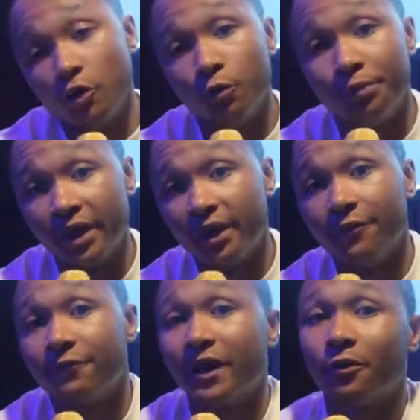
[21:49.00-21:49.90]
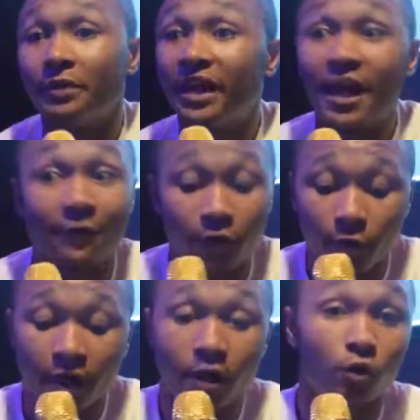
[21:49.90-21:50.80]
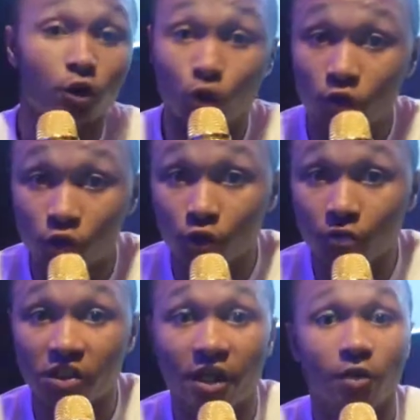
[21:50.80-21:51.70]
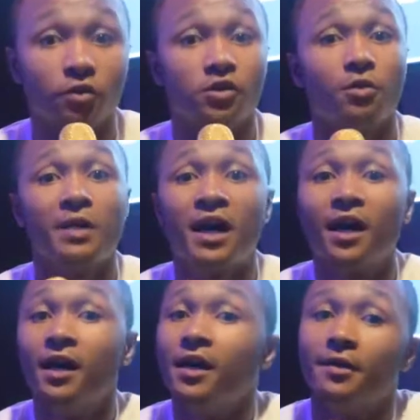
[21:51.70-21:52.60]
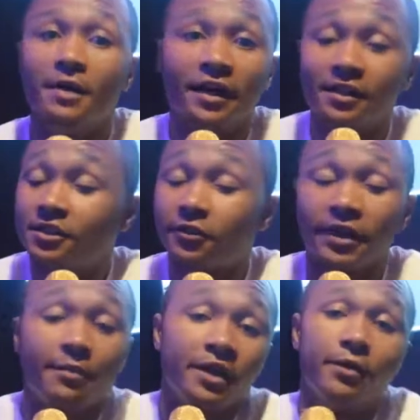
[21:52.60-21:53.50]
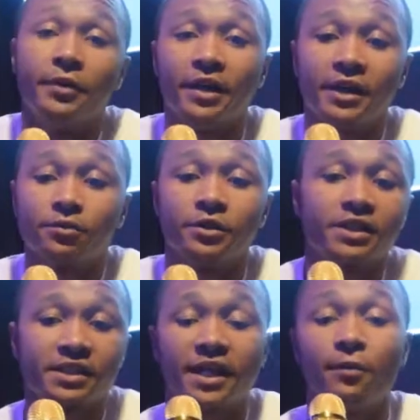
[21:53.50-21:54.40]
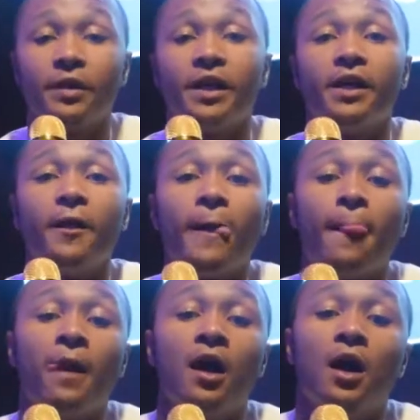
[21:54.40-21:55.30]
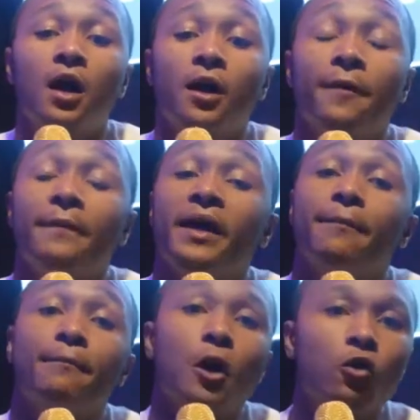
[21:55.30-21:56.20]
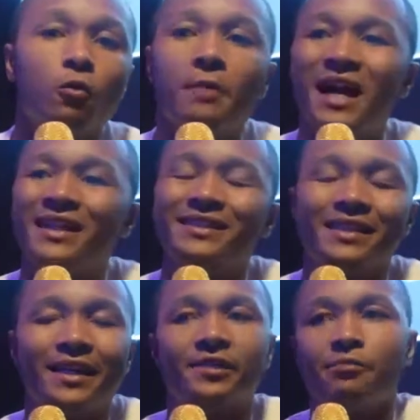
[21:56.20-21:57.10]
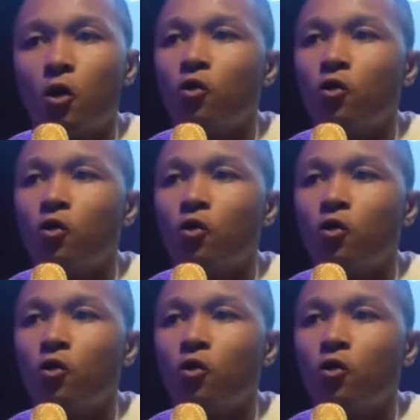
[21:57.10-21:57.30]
KOUNTUP. Follow me everywhere on YouTube channels, on my Instagram, anywhere. That's where it's at with it. Man, Mogul Mindsets.